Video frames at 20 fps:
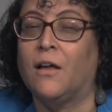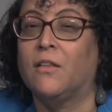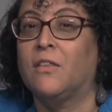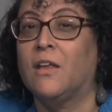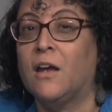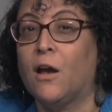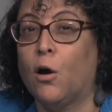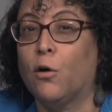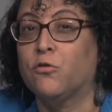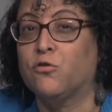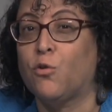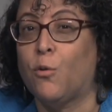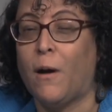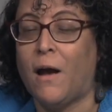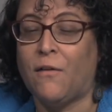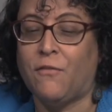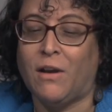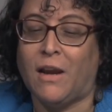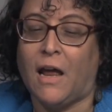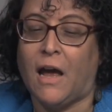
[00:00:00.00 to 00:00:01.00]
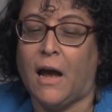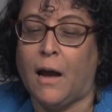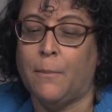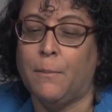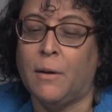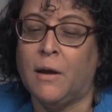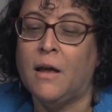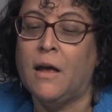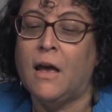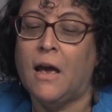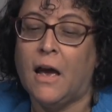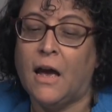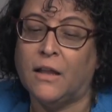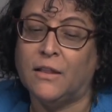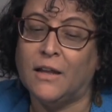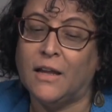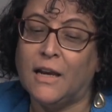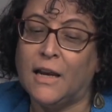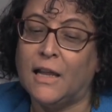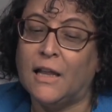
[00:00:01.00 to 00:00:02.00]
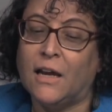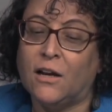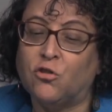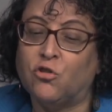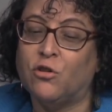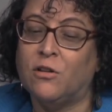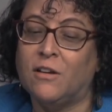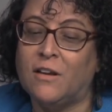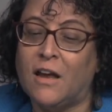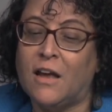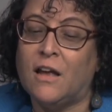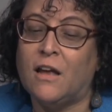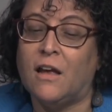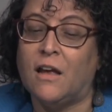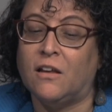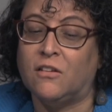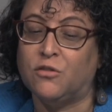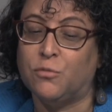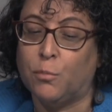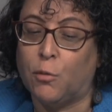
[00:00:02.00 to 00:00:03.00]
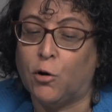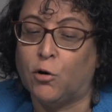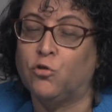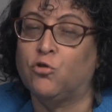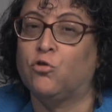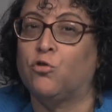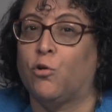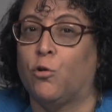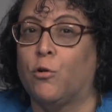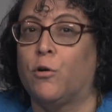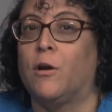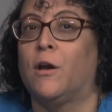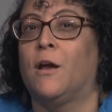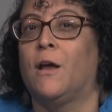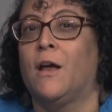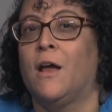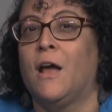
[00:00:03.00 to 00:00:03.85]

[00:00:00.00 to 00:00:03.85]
they also have an app and then election day is March 3rd.